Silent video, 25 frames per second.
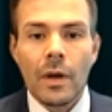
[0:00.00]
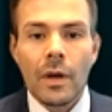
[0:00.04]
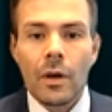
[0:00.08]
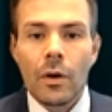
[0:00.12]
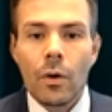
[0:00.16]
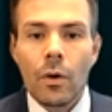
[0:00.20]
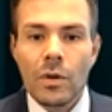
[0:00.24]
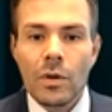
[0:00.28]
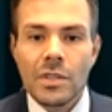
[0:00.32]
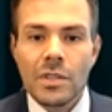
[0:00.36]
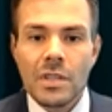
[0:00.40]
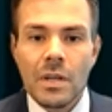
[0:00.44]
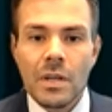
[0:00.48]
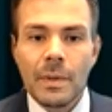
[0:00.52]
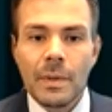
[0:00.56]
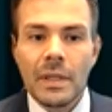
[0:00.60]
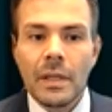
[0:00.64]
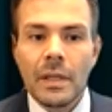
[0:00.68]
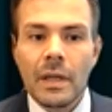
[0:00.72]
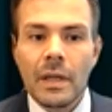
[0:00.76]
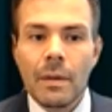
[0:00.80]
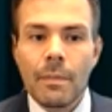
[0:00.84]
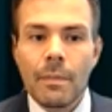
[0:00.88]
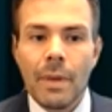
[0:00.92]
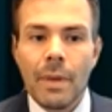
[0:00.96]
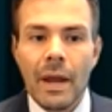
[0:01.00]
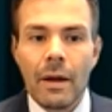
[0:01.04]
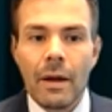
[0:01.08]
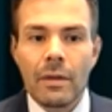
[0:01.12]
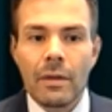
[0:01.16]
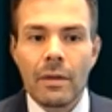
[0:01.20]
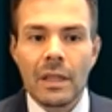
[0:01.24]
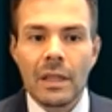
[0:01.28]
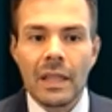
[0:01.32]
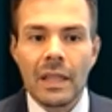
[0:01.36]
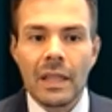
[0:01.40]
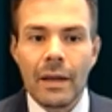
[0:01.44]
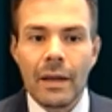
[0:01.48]
courts typically compare
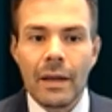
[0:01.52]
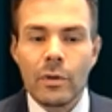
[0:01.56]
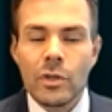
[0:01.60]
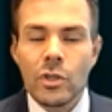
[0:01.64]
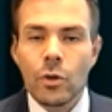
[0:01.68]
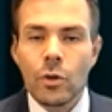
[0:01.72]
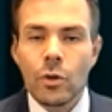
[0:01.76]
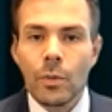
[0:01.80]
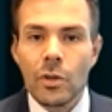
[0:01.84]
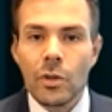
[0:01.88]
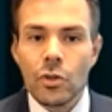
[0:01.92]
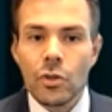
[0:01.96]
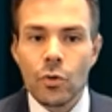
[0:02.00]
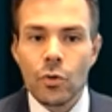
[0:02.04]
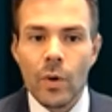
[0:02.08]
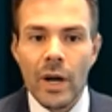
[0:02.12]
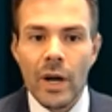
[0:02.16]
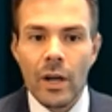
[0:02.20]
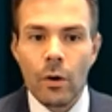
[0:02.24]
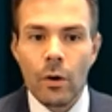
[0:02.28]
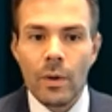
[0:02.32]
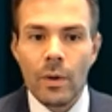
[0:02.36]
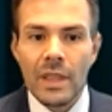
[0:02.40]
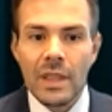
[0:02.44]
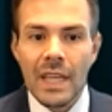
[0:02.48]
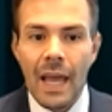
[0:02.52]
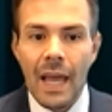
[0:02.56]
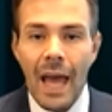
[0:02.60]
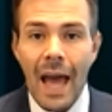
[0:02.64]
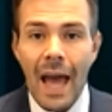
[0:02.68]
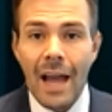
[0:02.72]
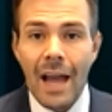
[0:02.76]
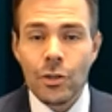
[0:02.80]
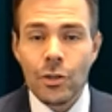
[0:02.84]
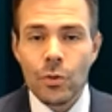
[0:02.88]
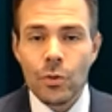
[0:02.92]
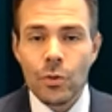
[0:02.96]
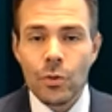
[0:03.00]
the language or portrayal with the
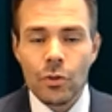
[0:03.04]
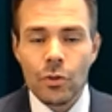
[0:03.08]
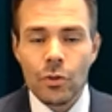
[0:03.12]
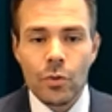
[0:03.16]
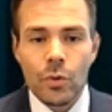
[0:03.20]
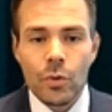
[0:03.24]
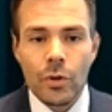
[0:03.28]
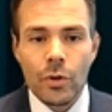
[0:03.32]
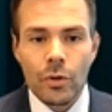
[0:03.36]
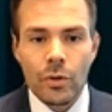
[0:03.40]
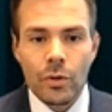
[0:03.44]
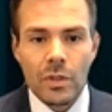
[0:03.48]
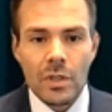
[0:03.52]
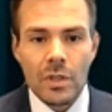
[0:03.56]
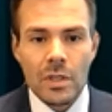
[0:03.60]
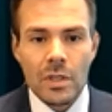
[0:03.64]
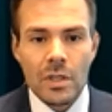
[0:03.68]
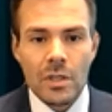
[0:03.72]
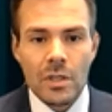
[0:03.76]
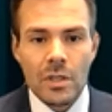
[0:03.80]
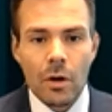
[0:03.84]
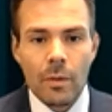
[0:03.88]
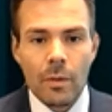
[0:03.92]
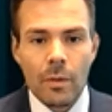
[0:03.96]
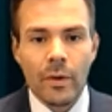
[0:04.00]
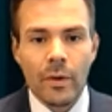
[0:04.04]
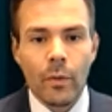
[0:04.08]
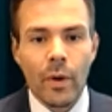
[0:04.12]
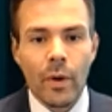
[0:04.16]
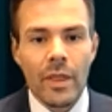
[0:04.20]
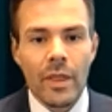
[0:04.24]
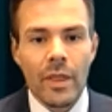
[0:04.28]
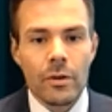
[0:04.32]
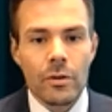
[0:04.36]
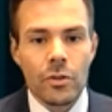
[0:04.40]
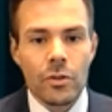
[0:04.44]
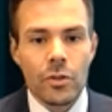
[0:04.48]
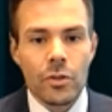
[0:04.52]
actual truth to determine
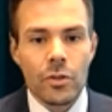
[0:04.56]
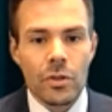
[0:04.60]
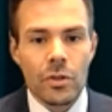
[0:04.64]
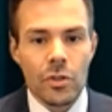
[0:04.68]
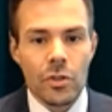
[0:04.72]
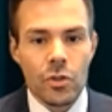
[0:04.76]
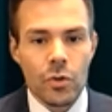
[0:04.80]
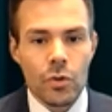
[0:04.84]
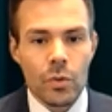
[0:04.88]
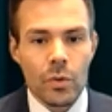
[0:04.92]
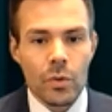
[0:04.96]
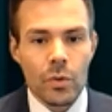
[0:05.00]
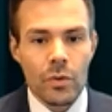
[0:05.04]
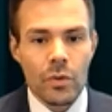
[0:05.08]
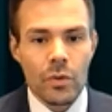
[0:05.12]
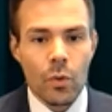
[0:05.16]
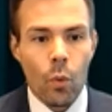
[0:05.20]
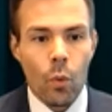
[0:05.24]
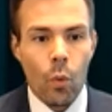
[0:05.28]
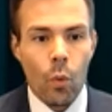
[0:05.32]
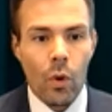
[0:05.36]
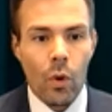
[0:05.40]
whether the truth